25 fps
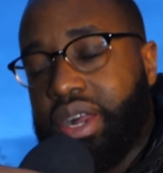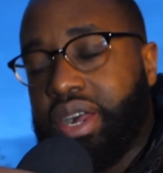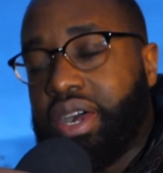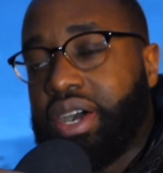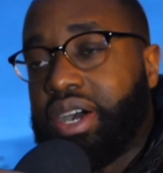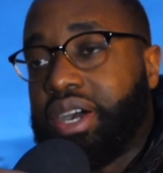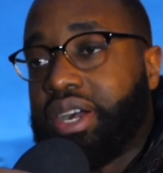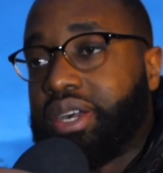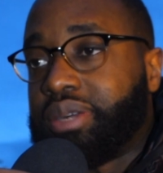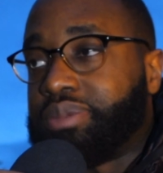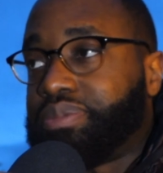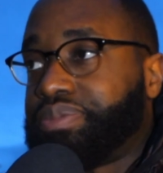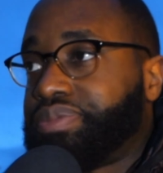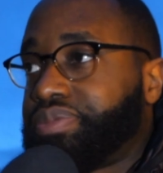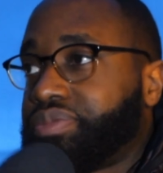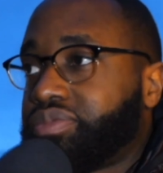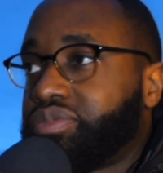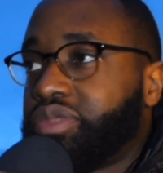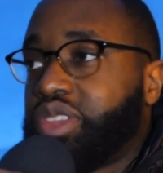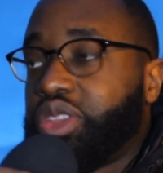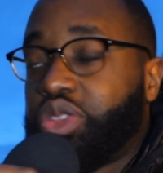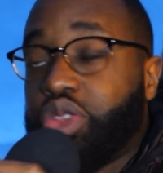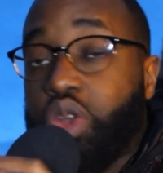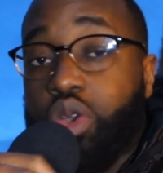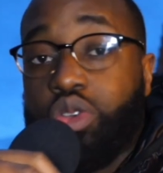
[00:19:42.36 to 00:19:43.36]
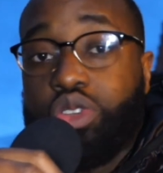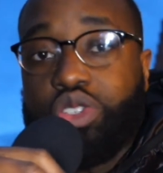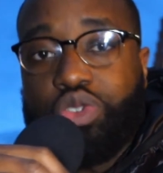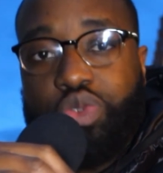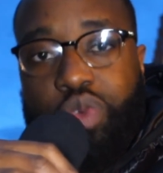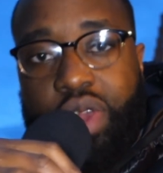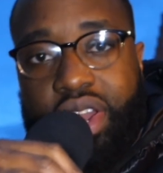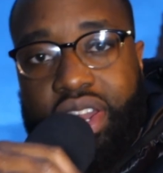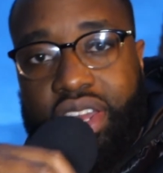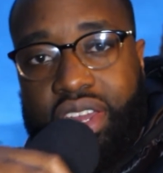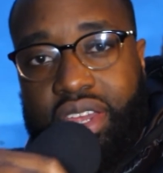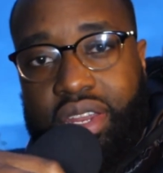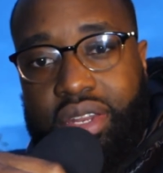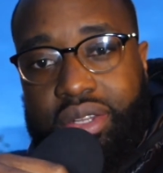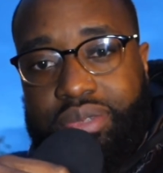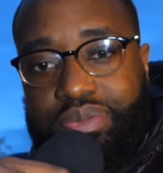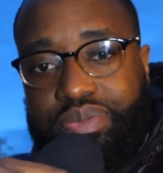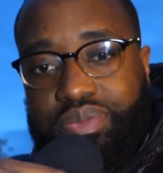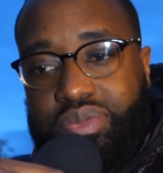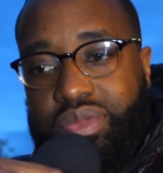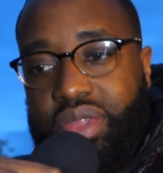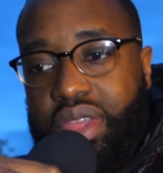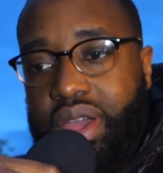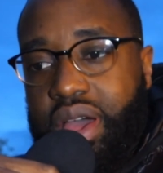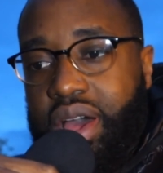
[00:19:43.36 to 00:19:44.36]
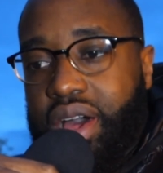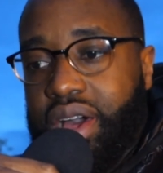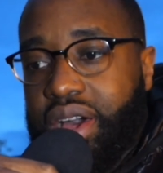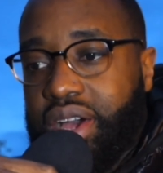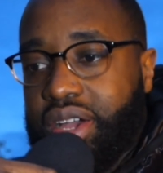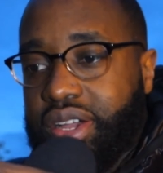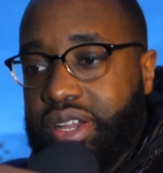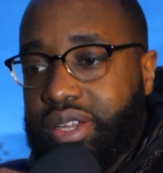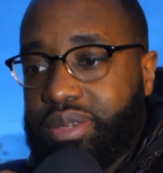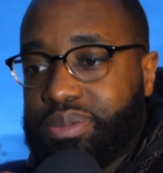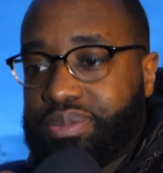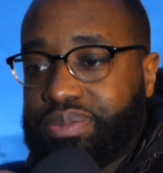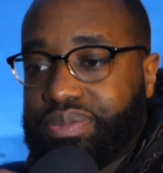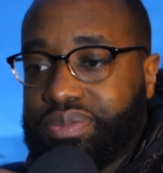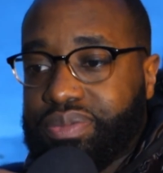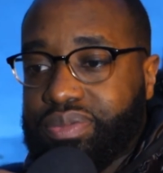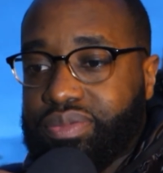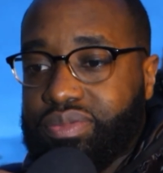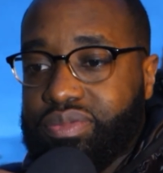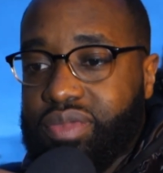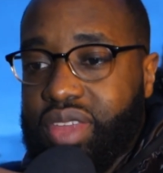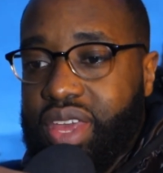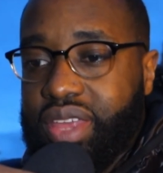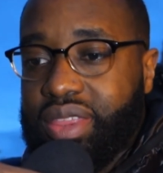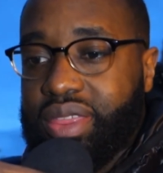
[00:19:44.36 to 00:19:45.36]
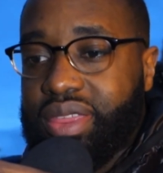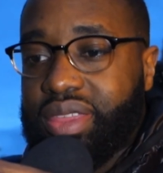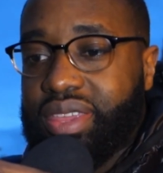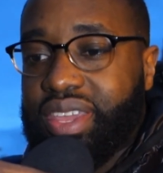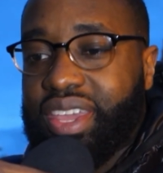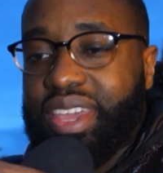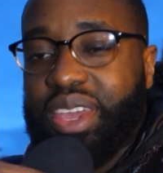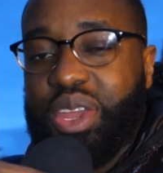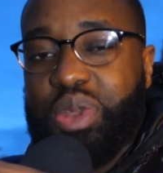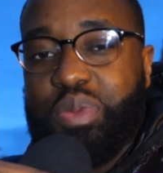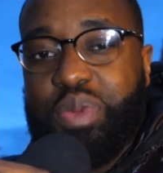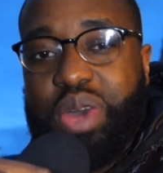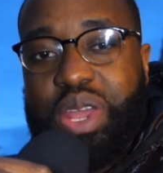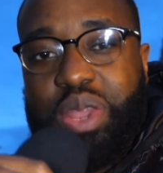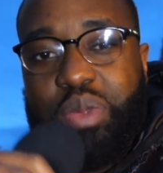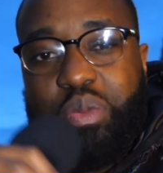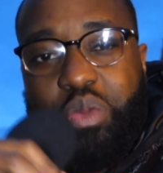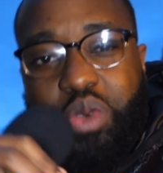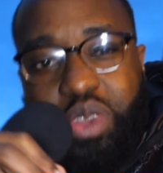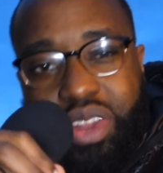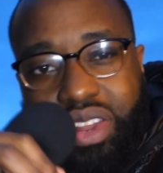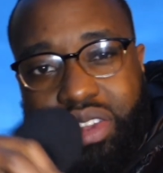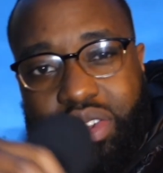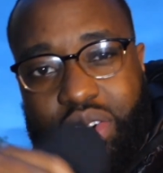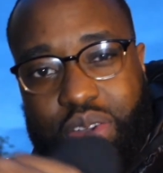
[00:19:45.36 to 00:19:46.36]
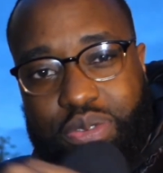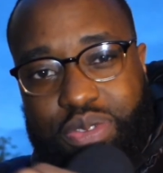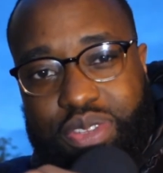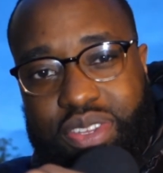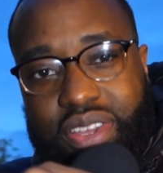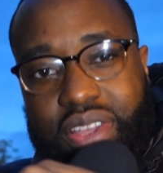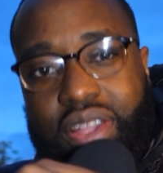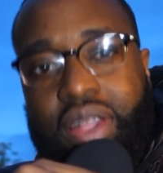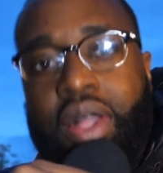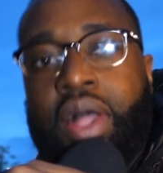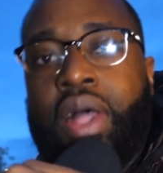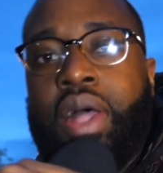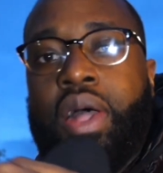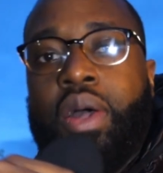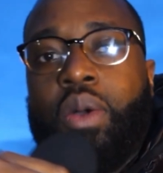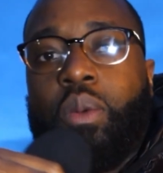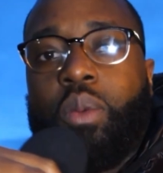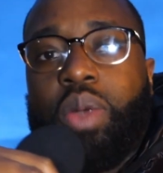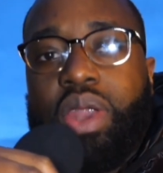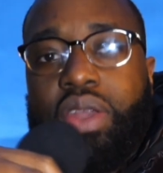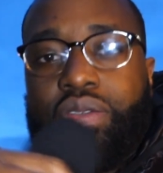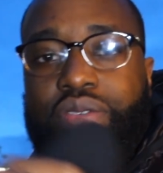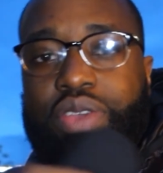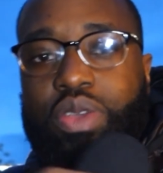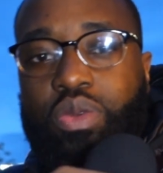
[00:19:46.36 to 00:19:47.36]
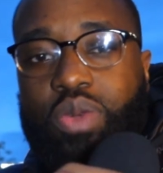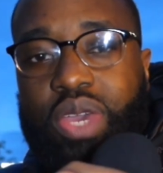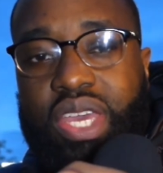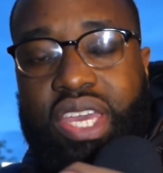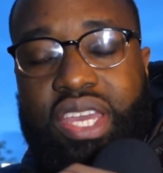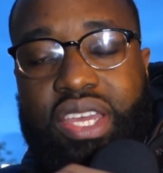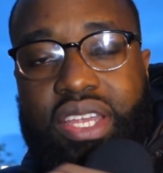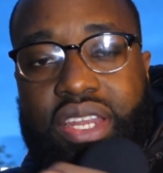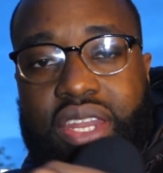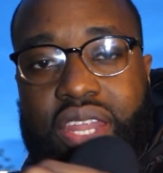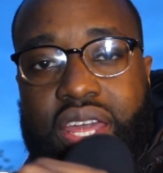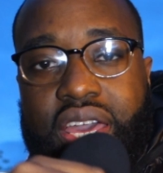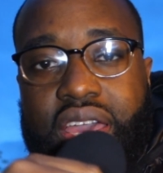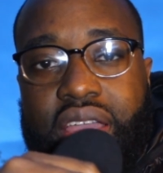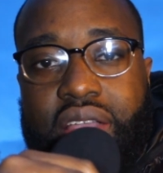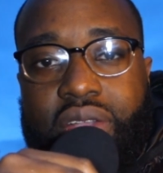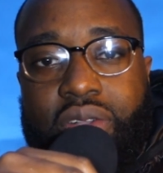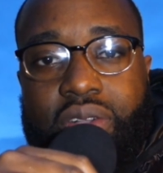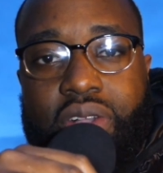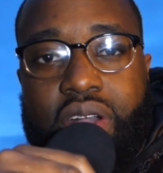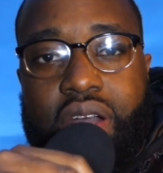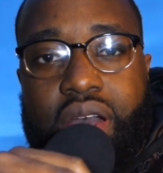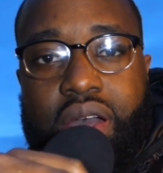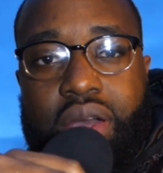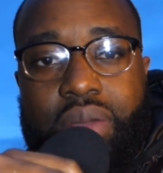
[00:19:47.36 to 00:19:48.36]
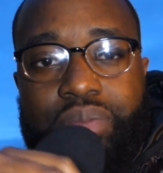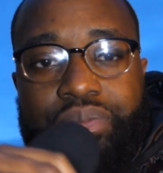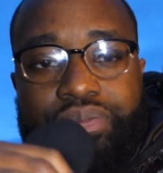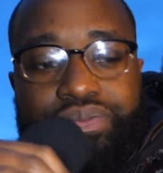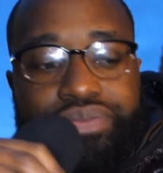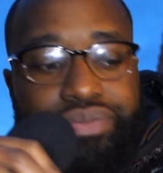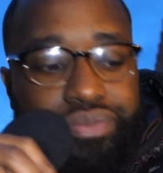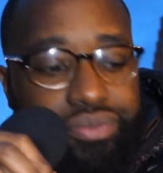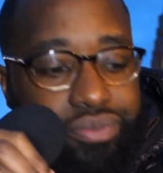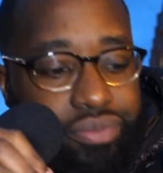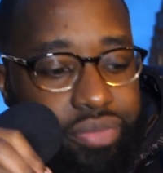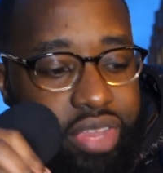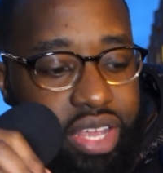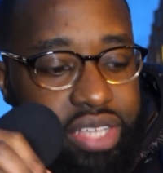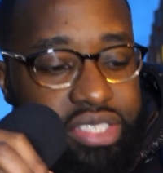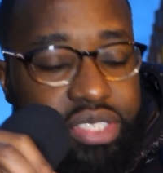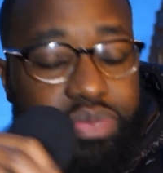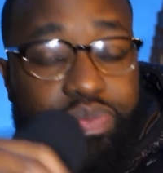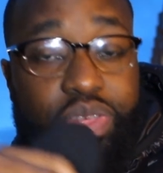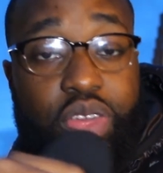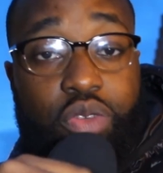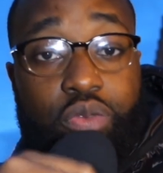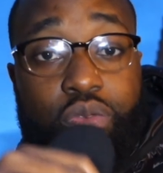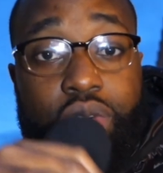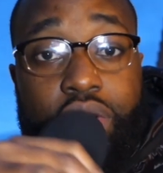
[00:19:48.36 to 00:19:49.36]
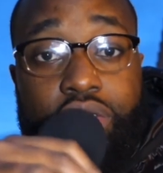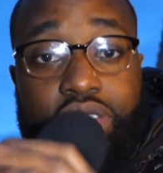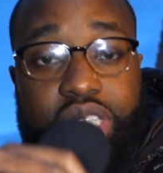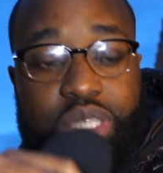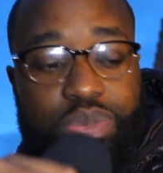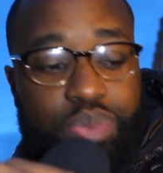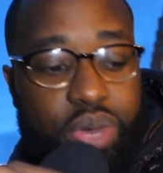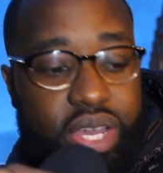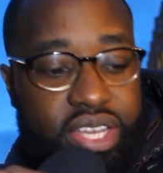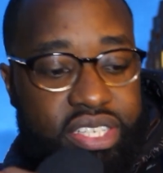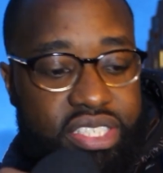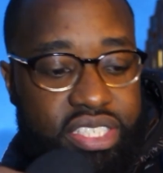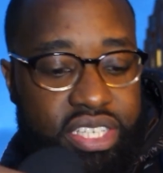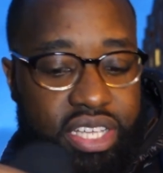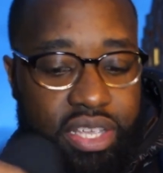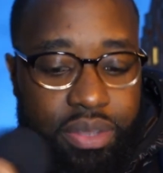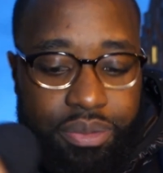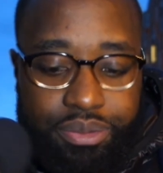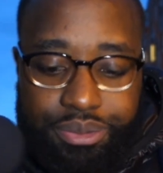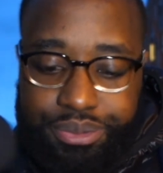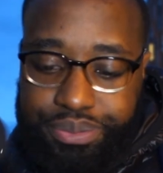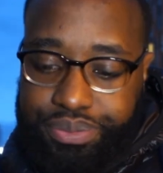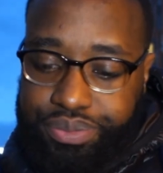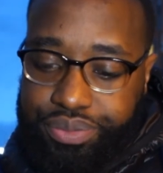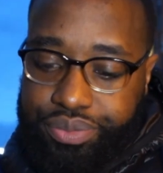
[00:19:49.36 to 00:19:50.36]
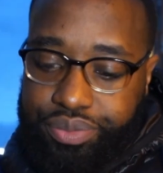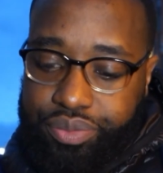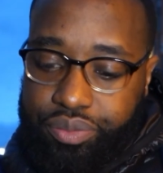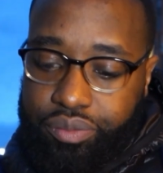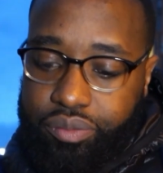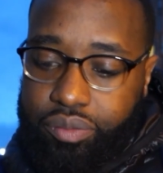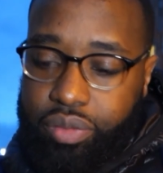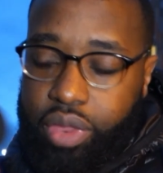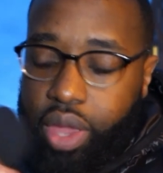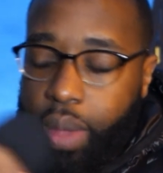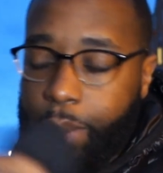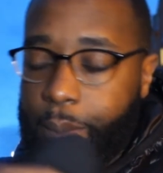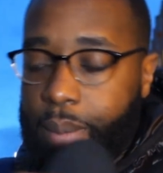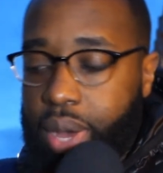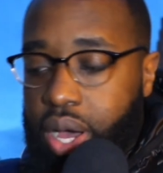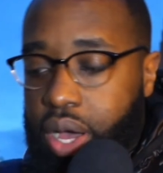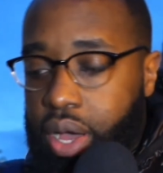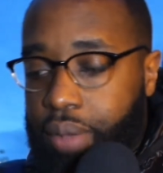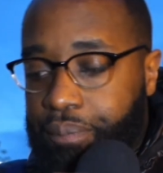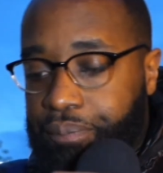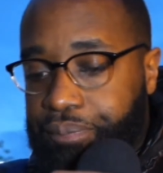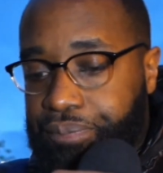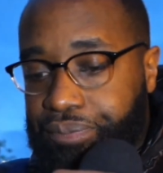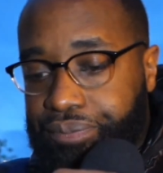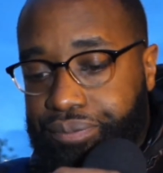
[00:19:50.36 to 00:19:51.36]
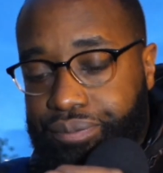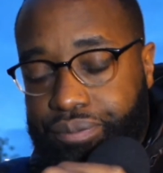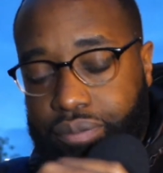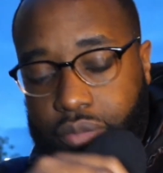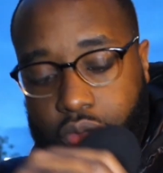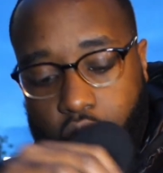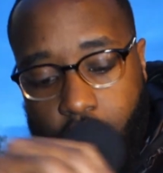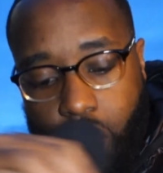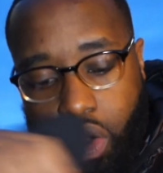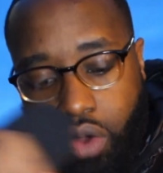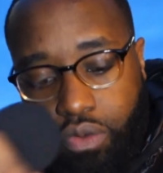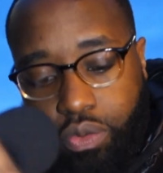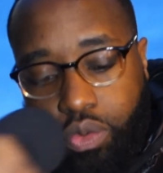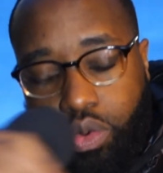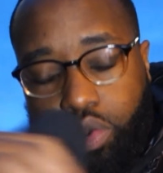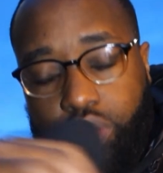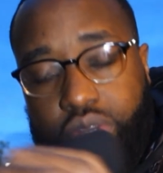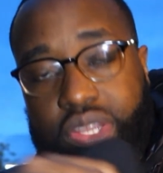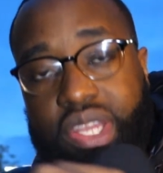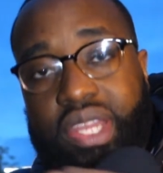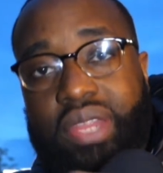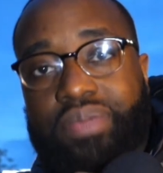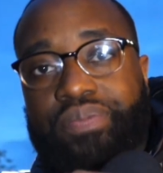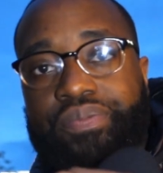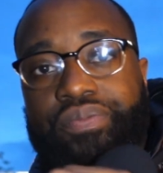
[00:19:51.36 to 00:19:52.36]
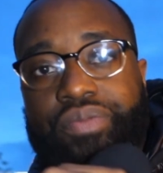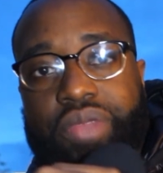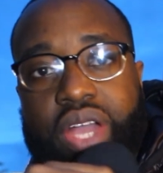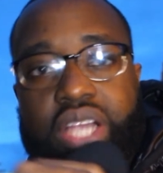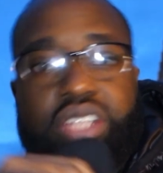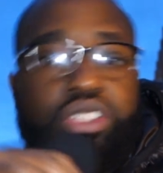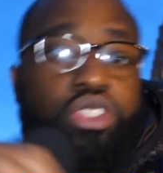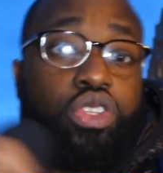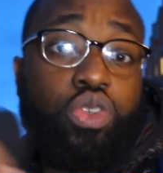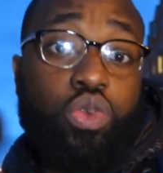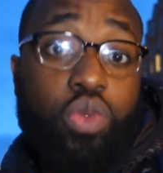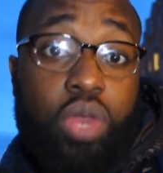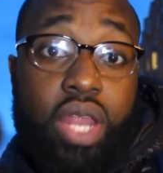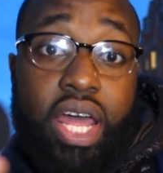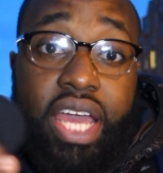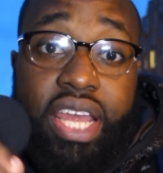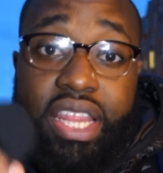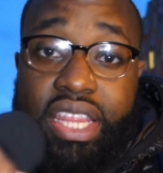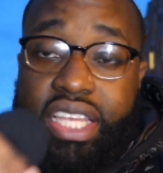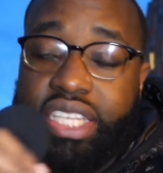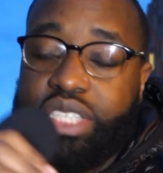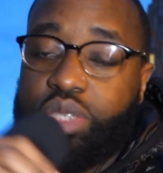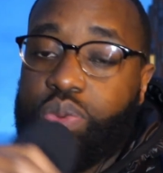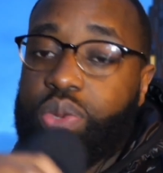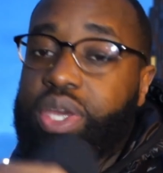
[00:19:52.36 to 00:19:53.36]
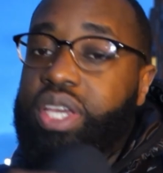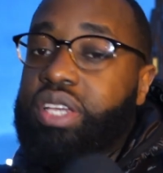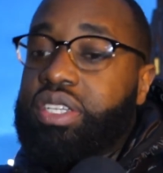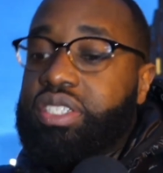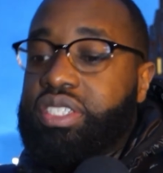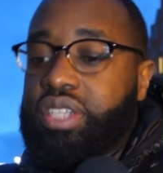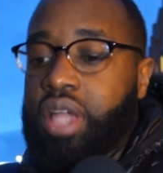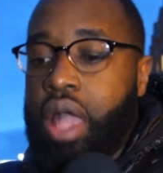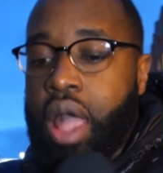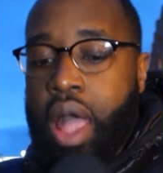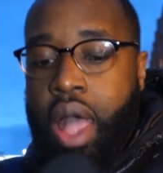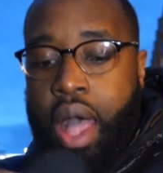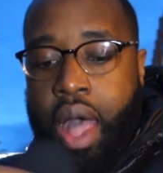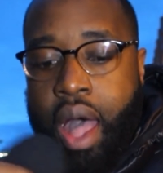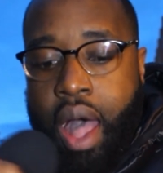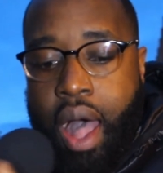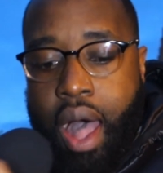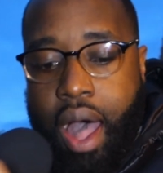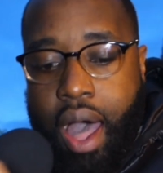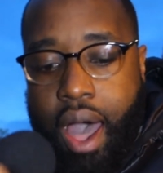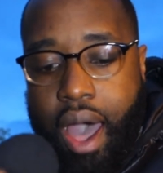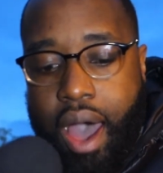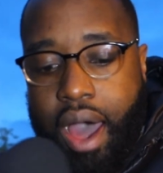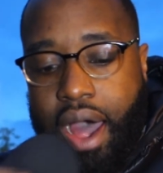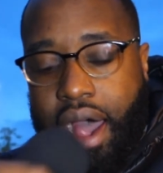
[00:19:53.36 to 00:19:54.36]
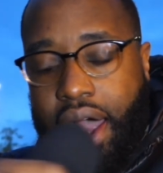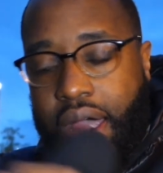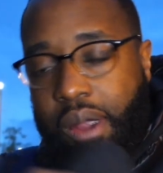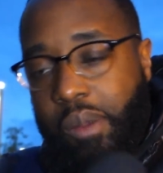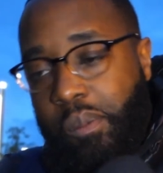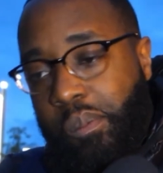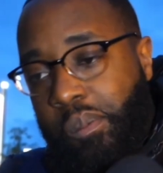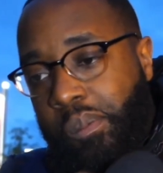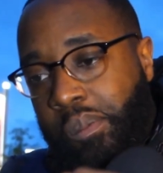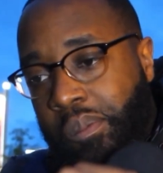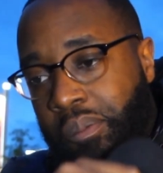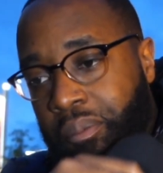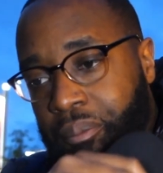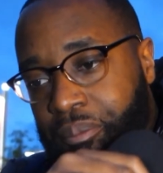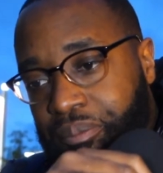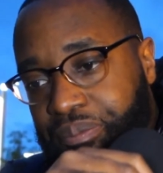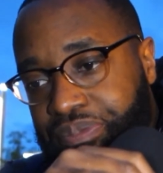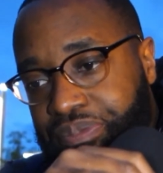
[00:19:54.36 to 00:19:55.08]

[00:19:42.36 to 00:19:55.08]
um, nose running, um, I'm thinking about the morning after whenever you were eating like um, something very spicy. But overall, I do like these wings. Um,